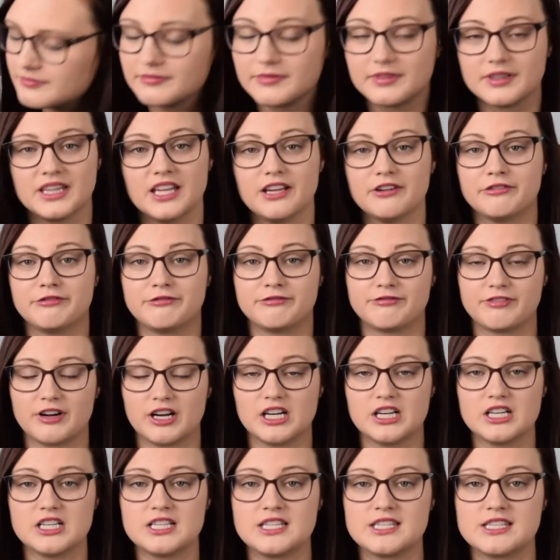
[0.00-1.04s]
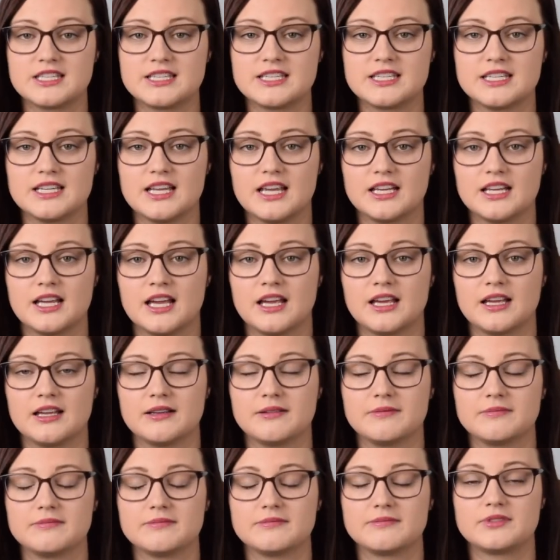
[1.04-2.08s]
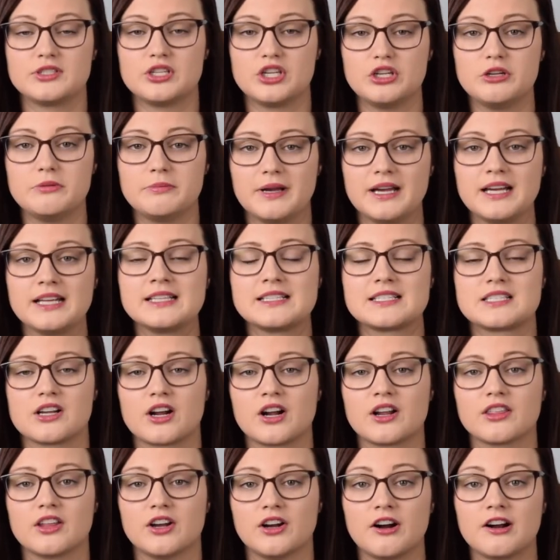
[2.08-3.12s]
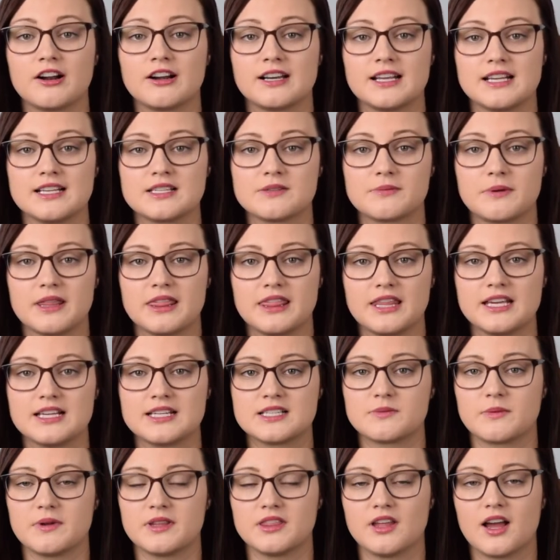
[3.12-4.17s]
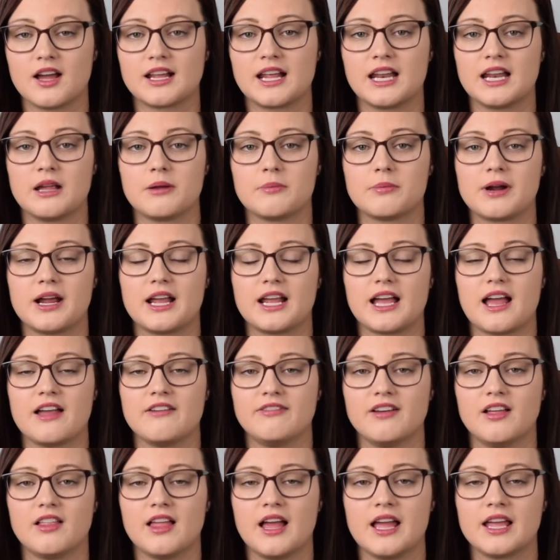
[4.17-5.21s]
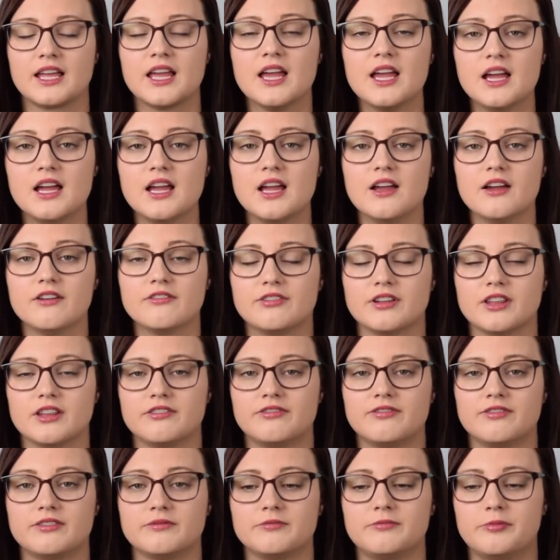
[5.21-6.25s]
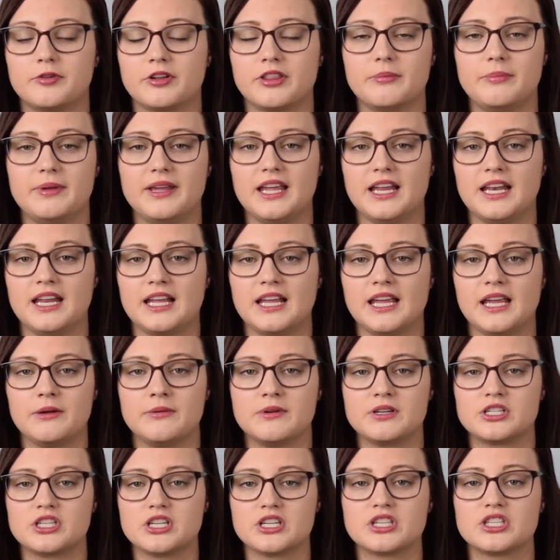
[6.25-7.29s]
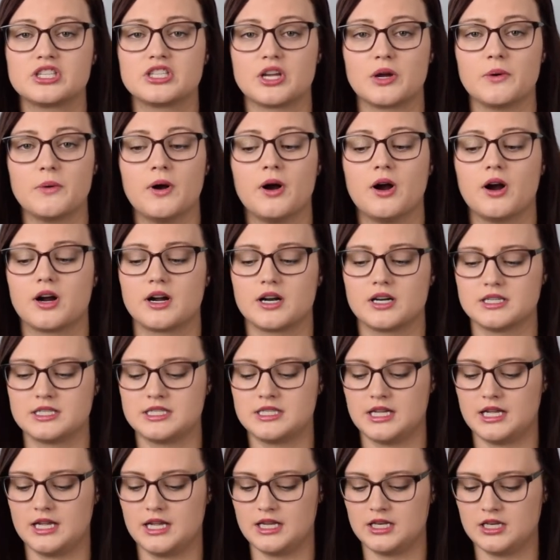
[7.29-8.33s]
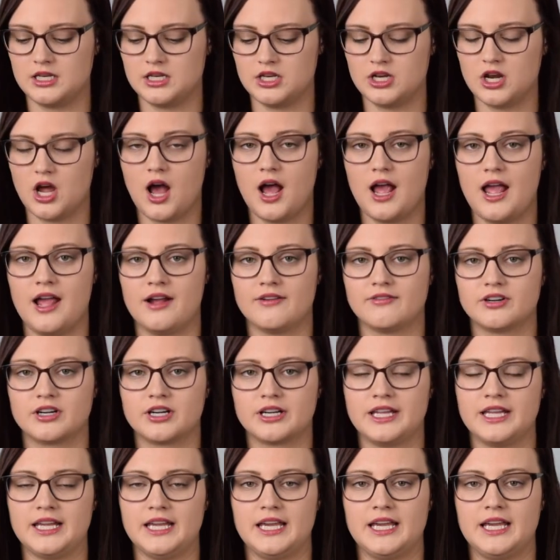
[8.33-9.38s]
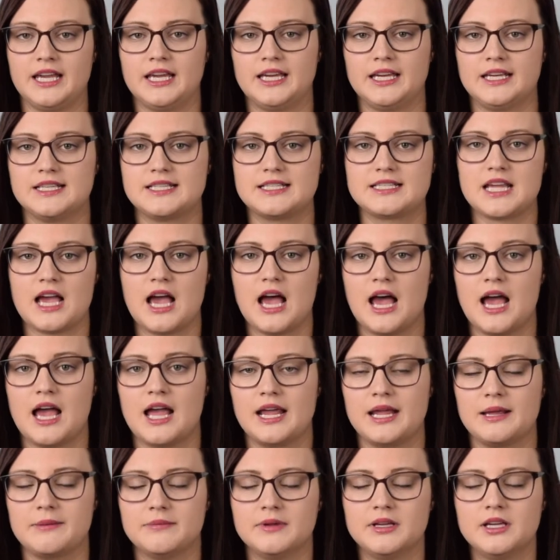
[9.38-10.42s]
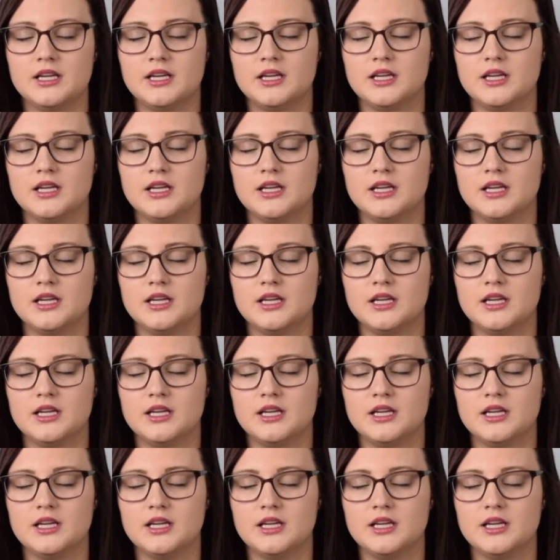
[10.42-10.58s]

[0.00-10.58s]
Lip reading: The first 2 months are the hardest with this, with not getting a break. I felt like for the beginning, it was just so hard to not ever get time